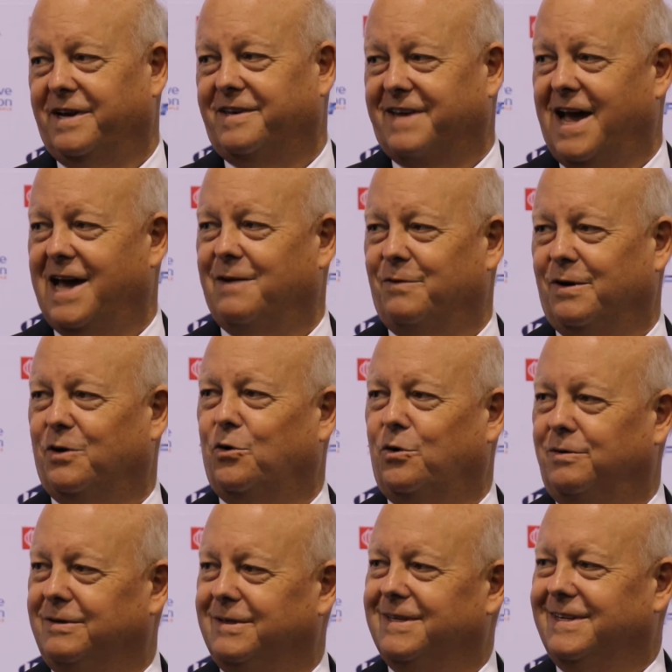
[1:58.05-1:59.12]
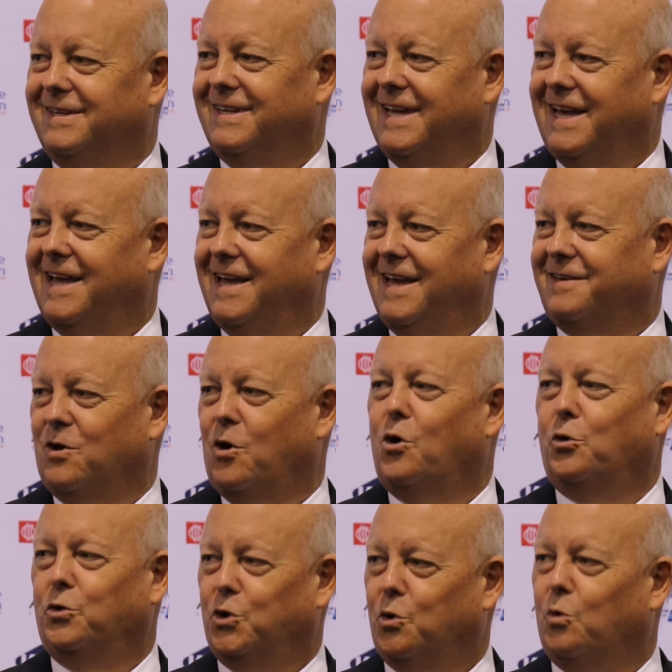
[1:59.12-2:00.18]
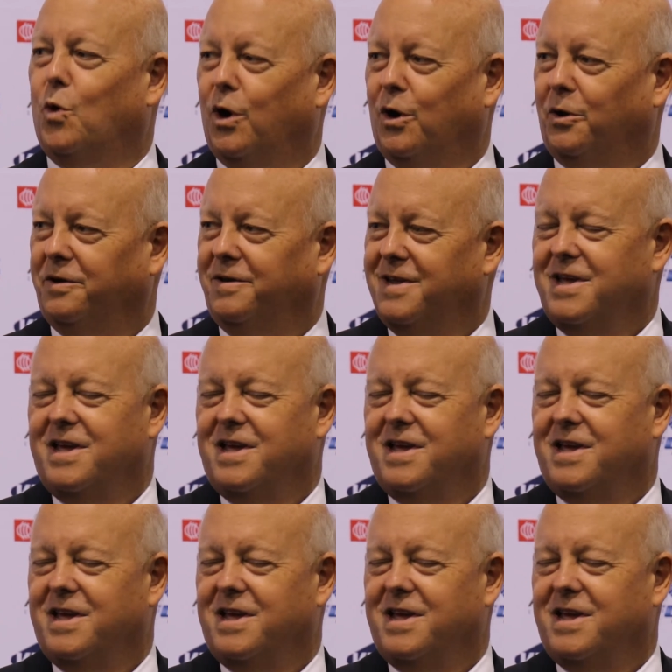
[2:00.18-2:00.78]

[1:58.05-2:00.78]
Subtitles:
It's kind of it's a whole new world.